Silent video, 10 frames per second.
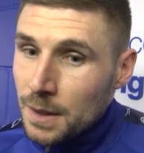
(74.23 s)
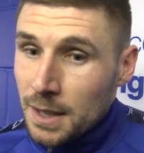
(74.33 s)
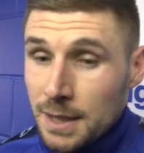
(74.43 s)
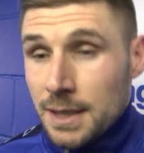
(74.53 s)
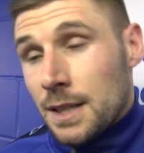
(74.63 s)

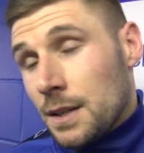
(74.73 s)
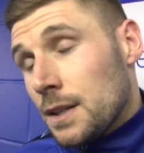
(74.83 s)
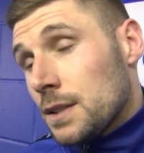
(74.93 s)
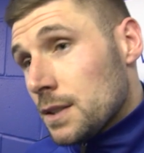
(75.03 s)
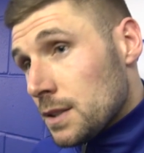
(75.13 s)
and it did,
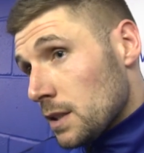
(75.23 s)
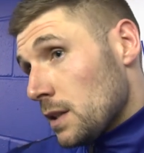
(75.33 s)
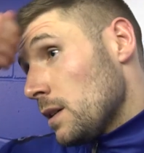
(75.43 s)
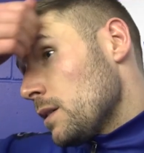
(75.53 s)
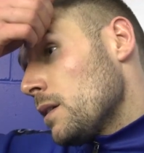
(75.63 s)
and
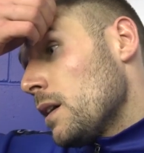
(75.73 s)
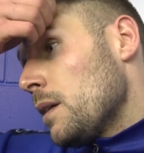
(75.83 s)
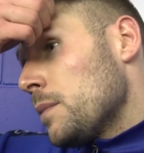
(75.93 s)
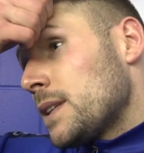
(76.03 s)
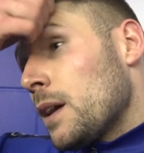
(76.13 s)

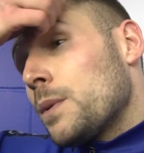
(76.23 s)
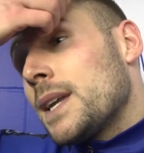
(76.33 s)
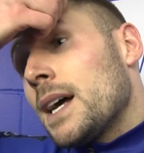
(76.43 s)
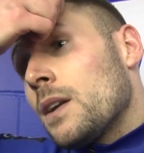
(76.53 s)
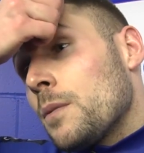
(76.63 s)
and we dealt
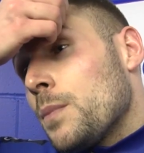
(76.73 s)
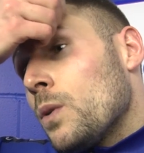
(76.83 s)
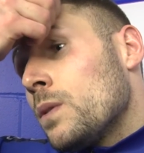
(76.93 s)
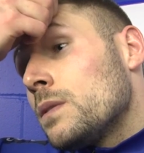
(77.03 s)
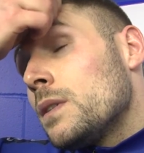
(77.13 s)
with their long
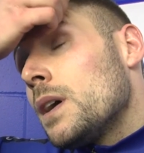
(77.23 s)
ball,